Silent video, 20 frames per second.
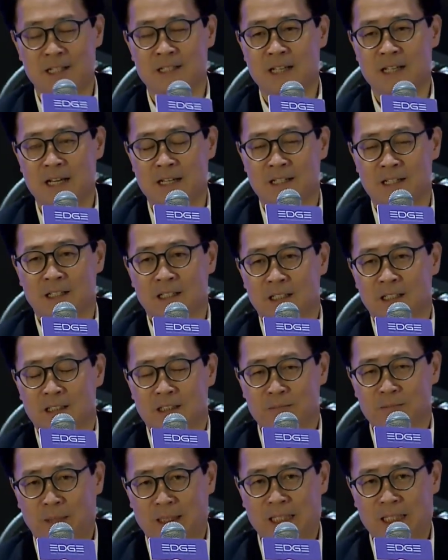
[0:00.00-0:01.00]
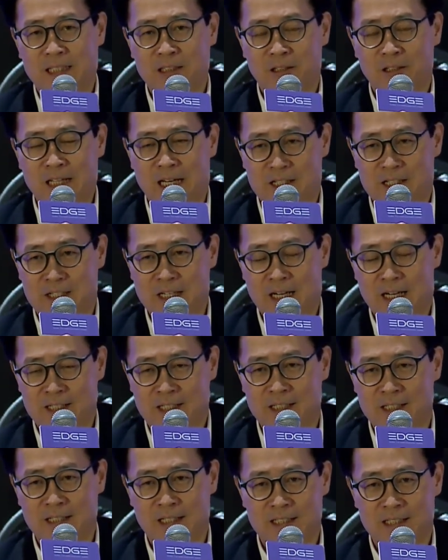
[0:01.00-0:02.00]
we need a more
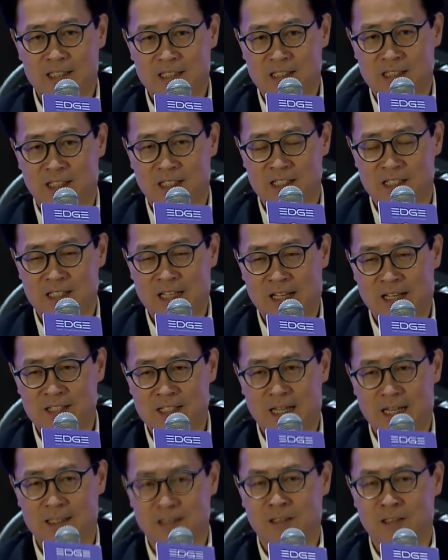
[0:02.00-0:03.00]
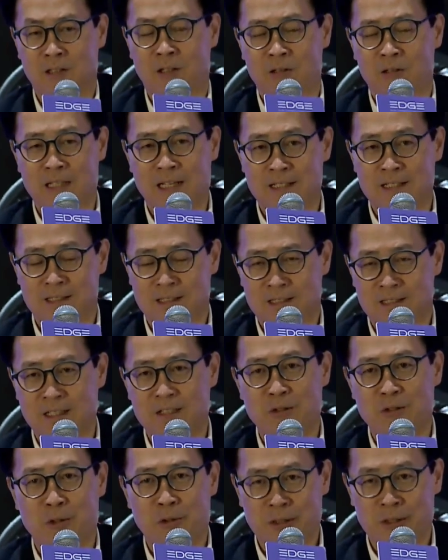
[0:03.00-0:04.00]
regulated
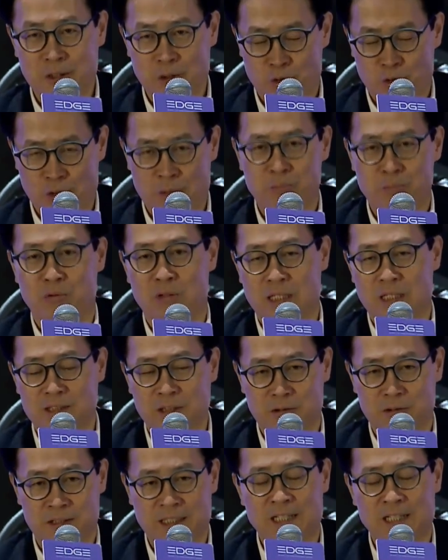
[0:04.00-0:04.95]
centralized exchange.